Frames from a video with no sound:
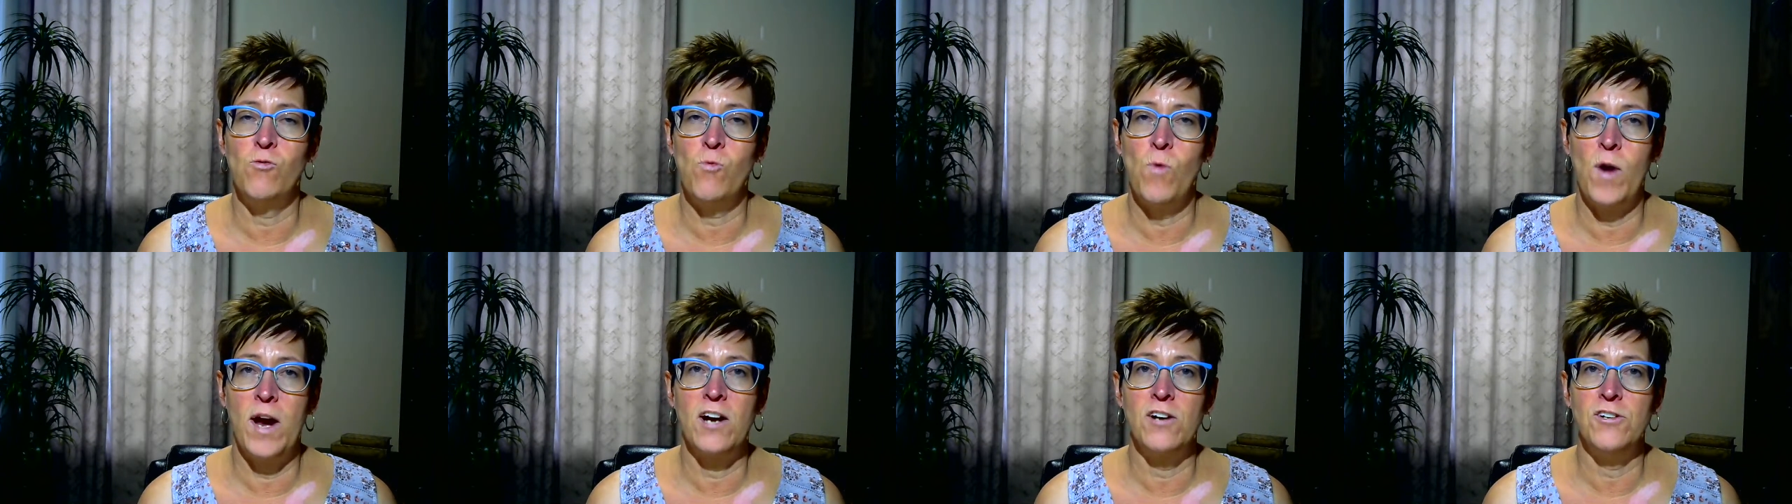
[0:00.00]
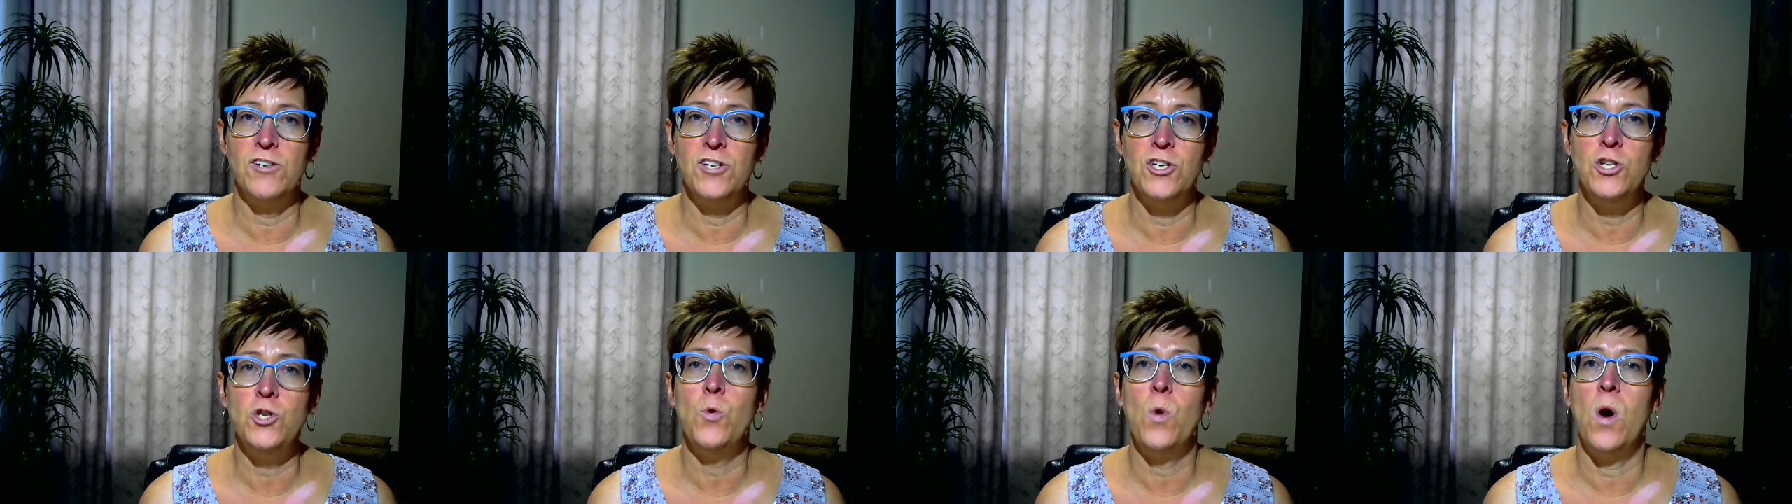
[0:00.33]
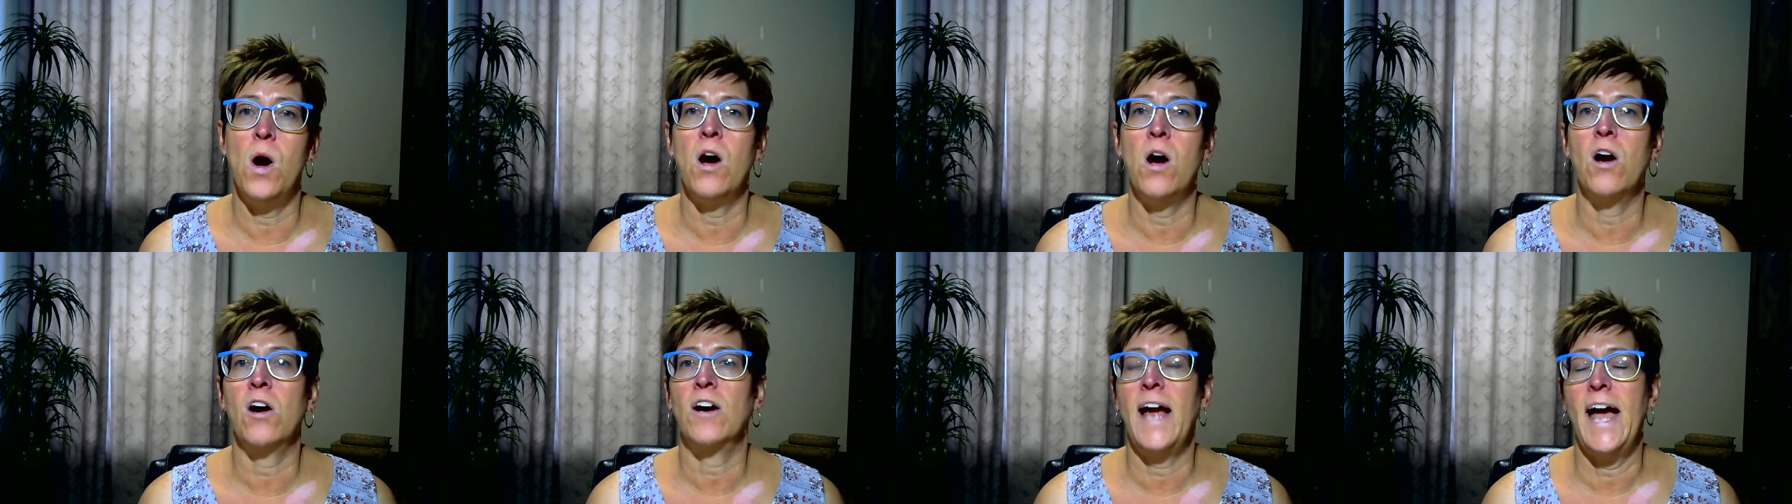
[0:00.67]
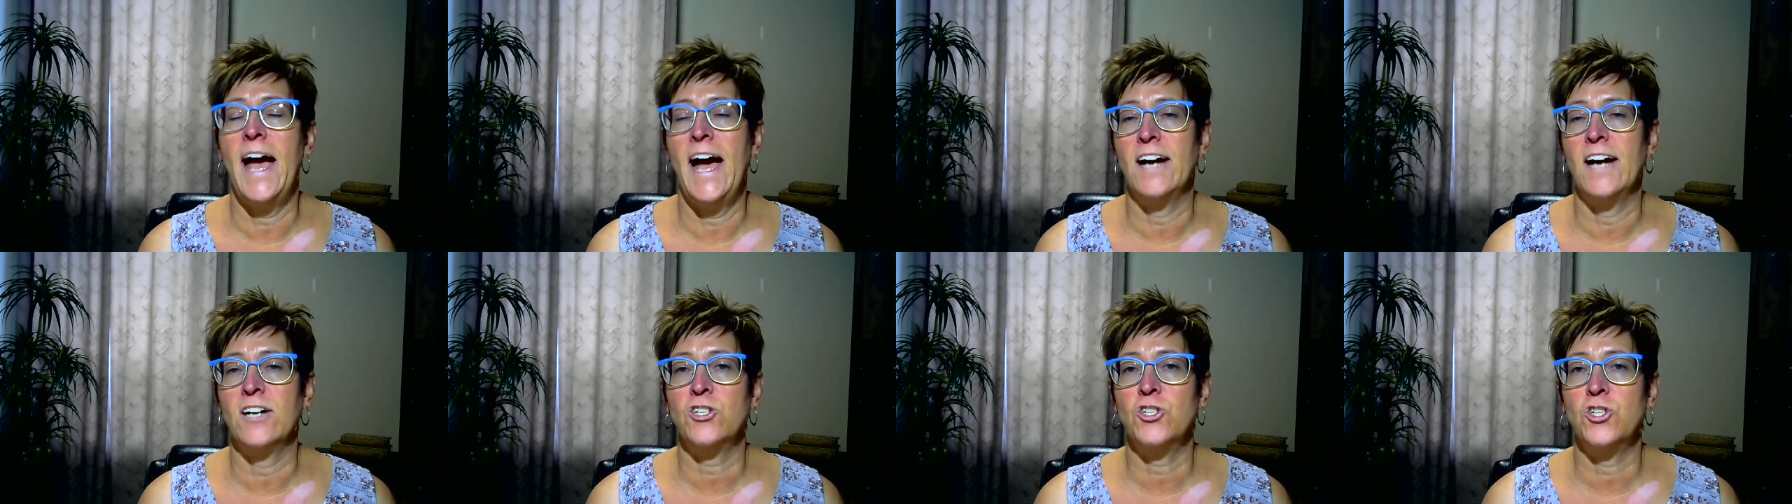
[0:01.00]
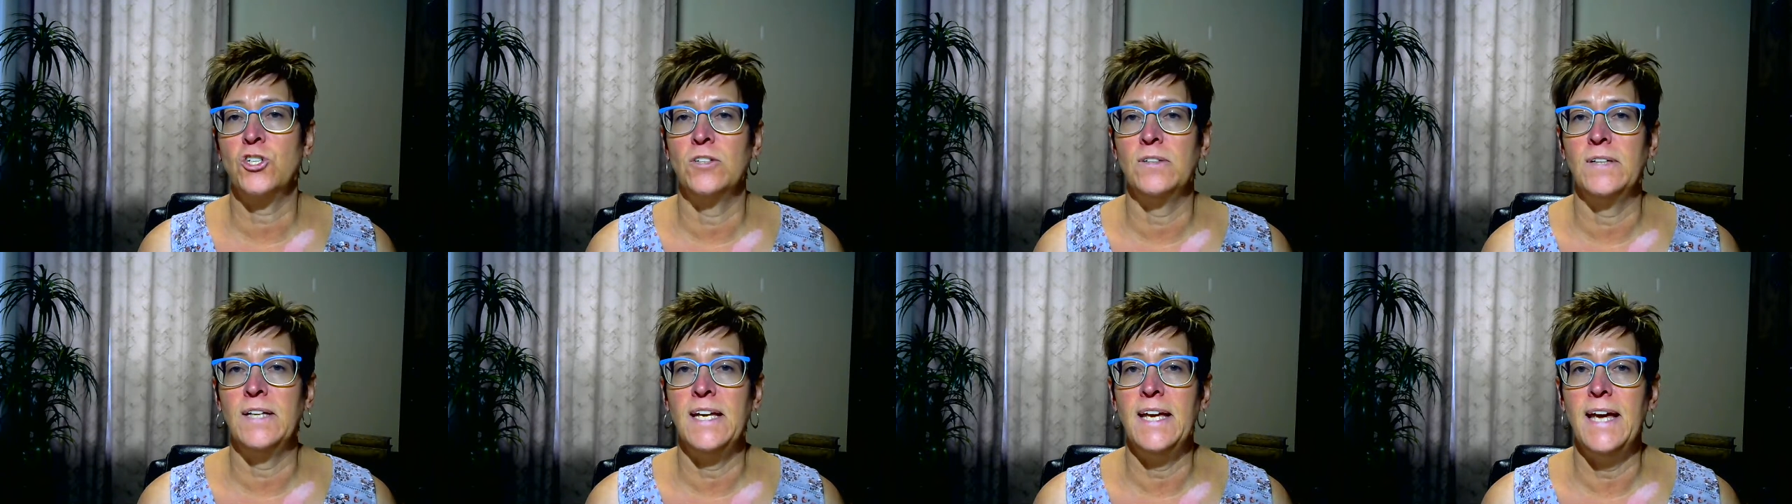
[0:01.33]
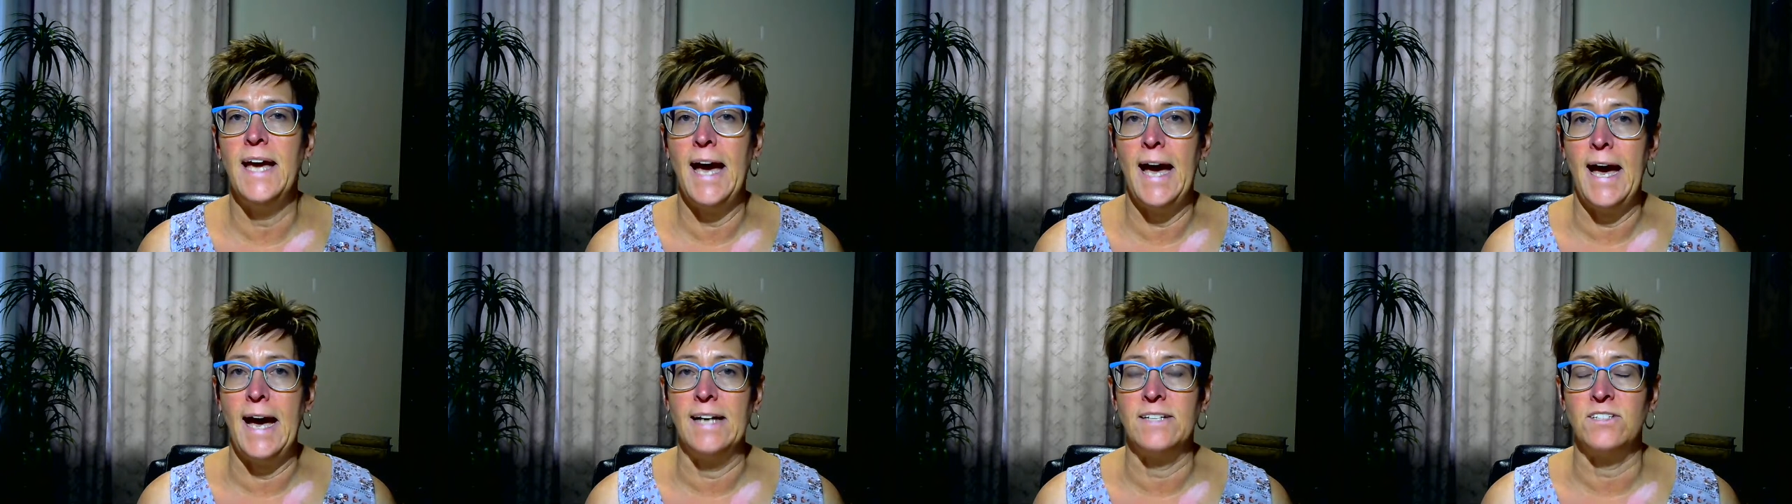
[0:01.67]
where you are actually
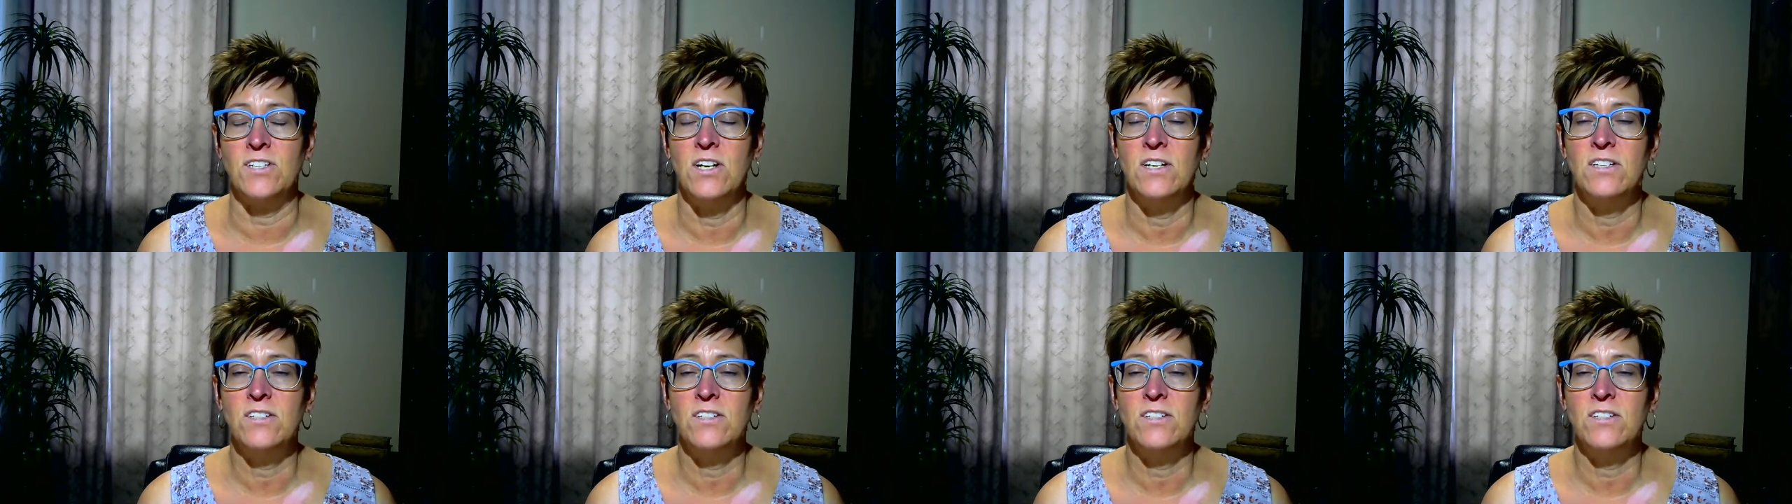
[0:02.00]
at.